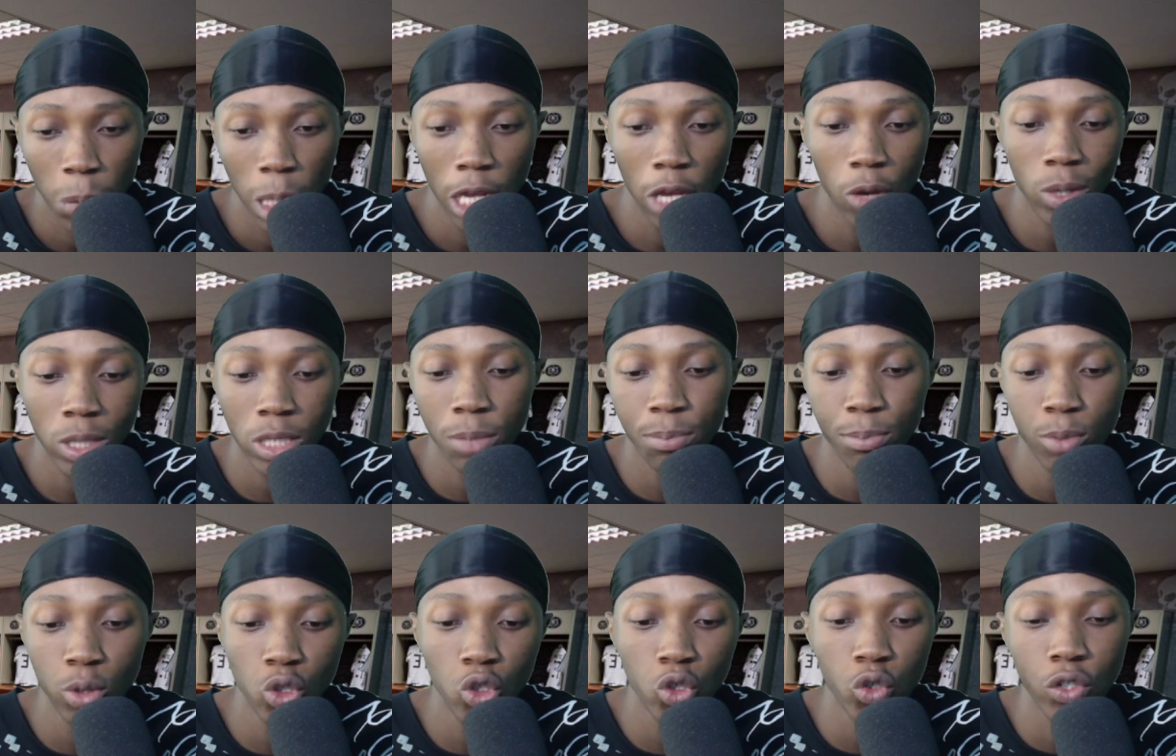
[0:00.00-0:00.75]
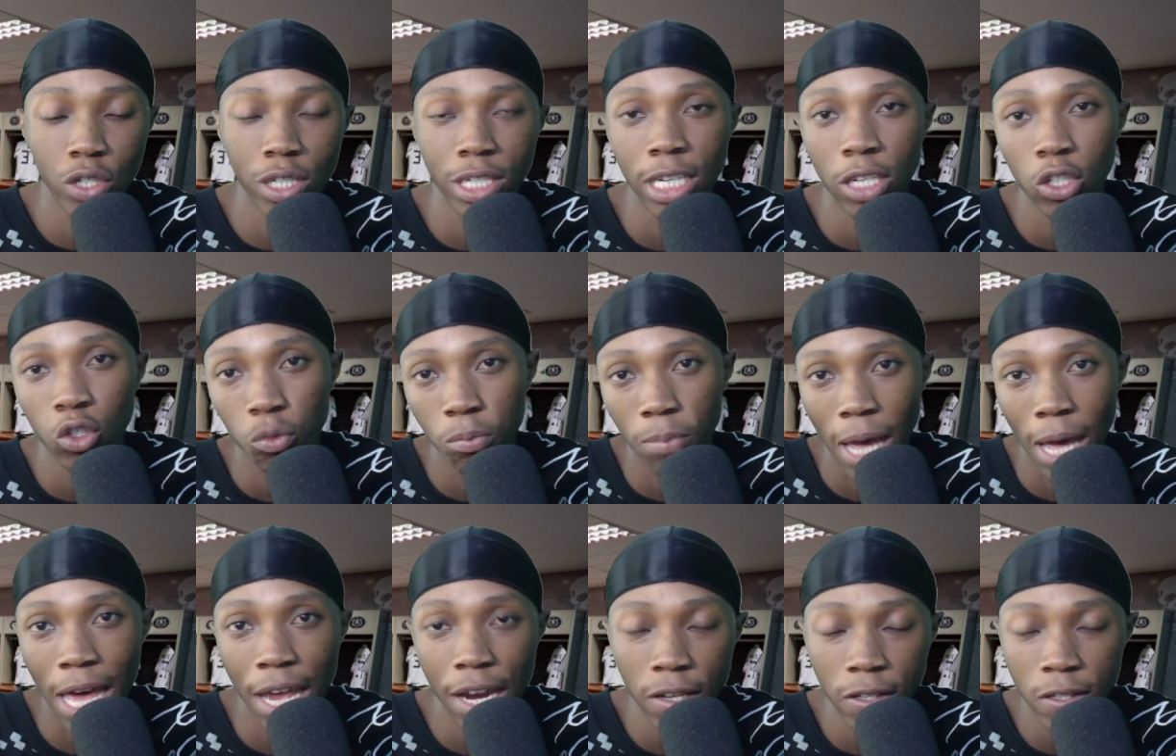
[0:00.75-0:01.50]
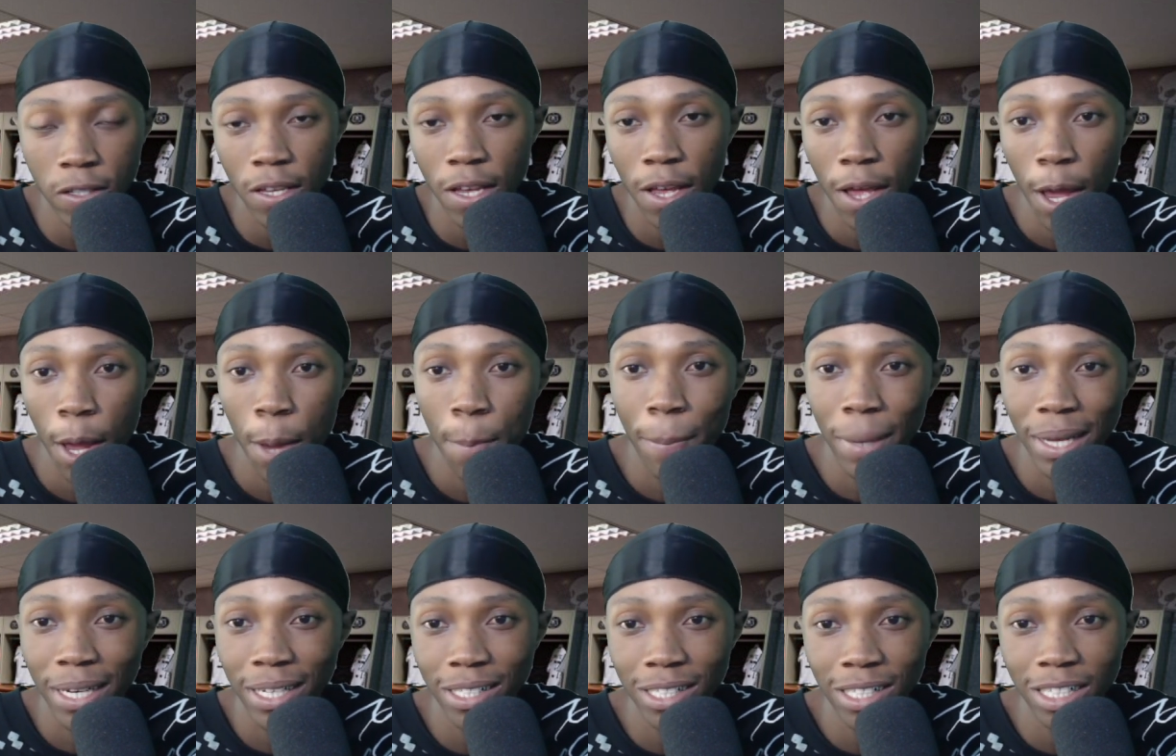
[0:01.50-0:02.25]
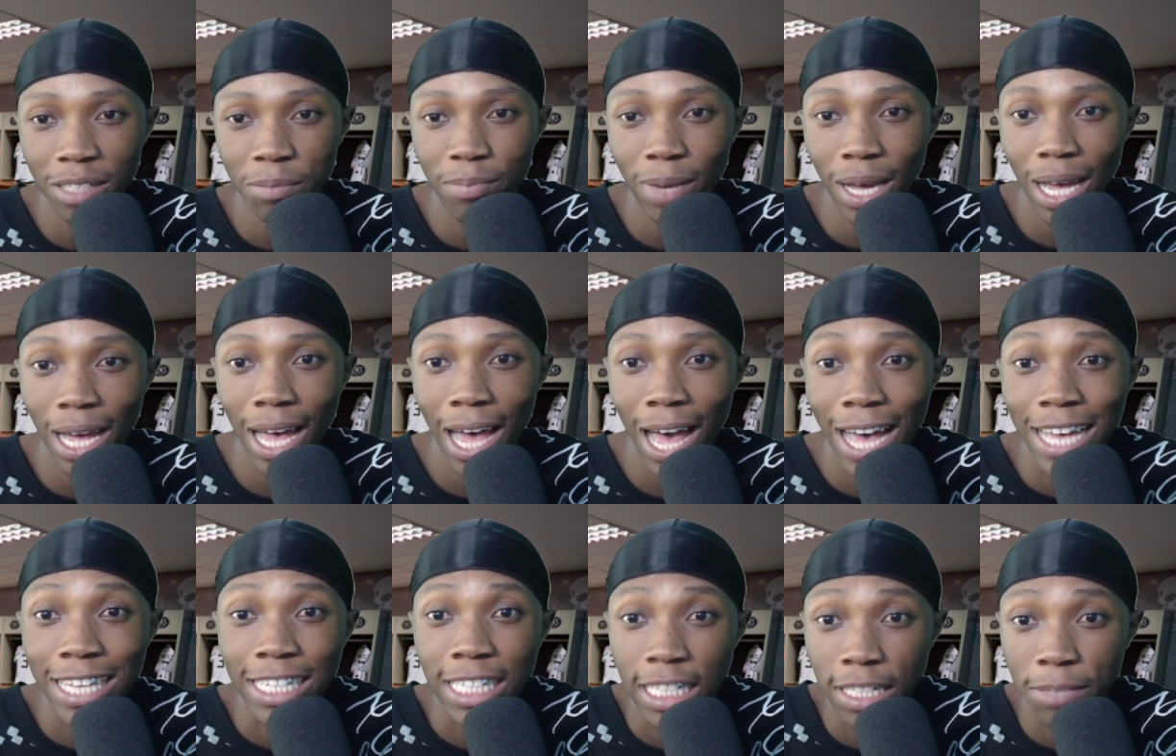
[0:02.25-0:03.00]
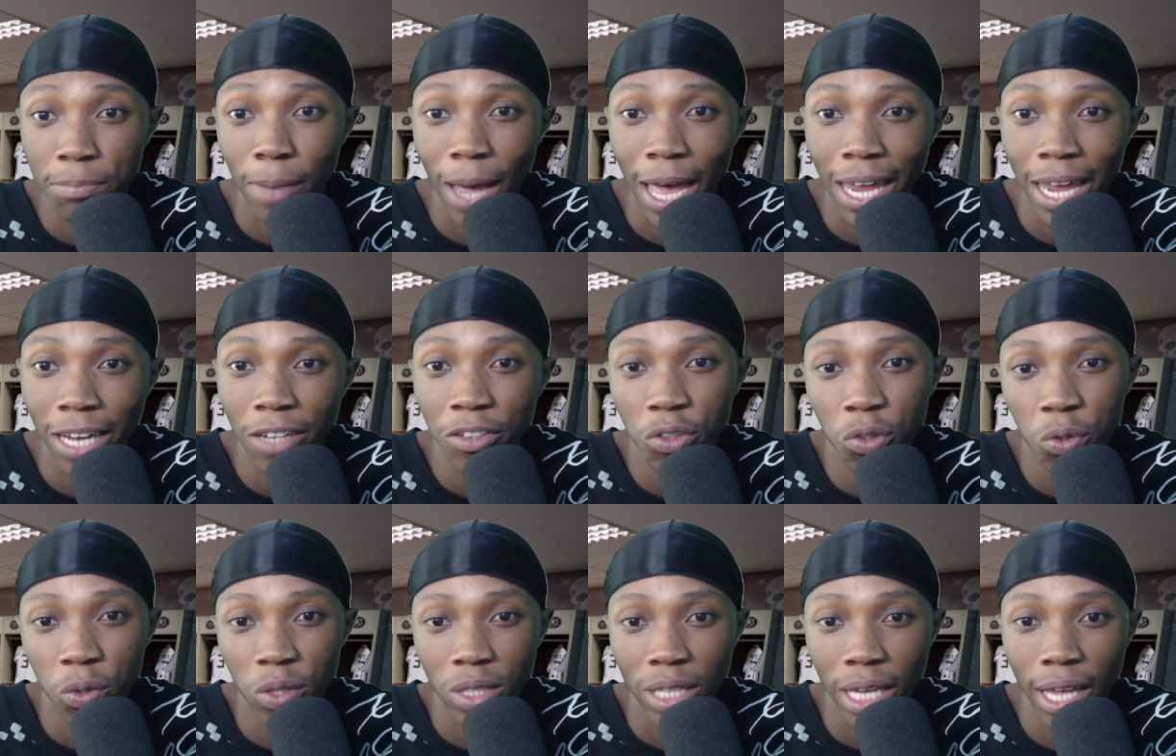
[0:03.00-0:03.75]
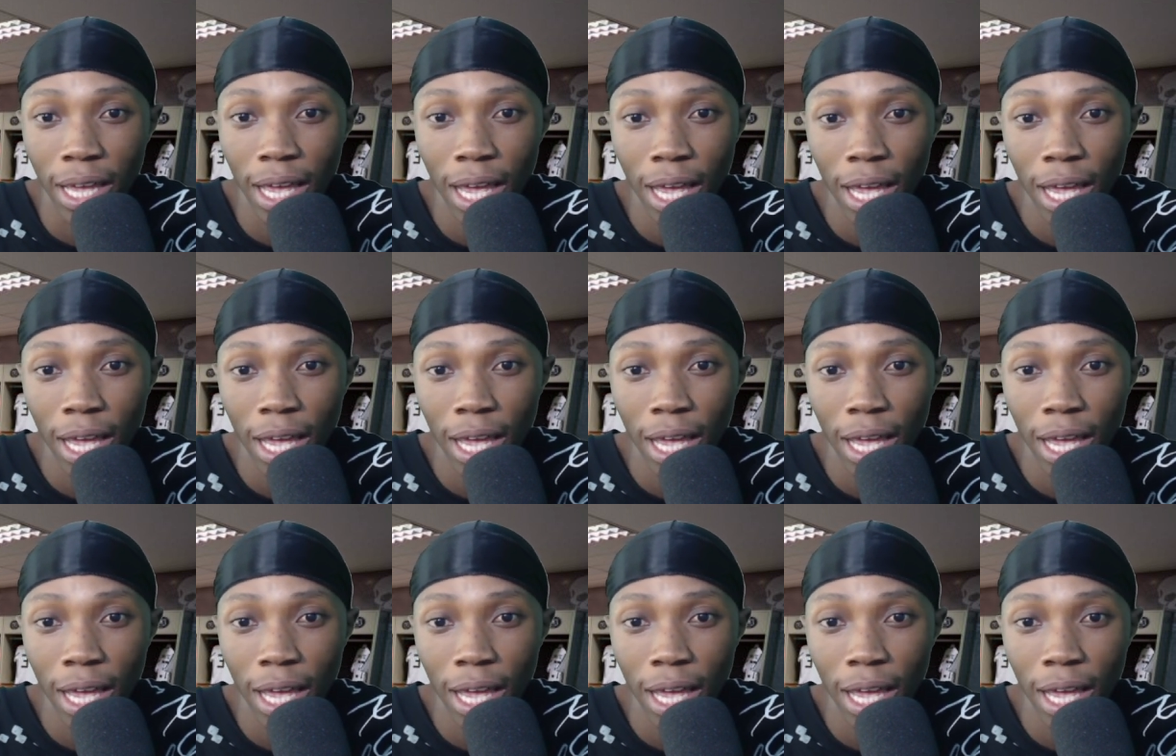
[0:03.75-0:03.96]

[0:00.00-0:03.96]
He was supposed to return to Pirates, but the Chippa asked Pirates to say,